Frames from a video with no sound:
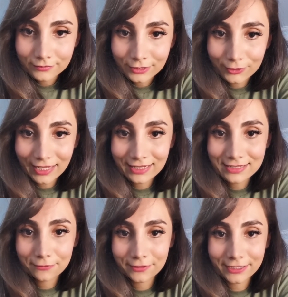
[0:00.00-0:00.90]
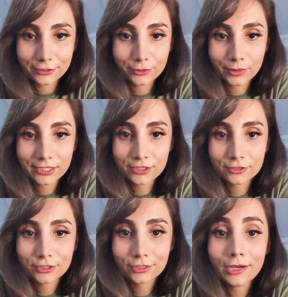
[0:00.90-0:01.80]
well, that is a very good question
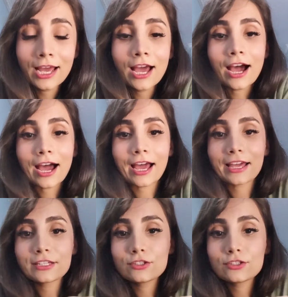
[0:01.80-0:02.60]
too. I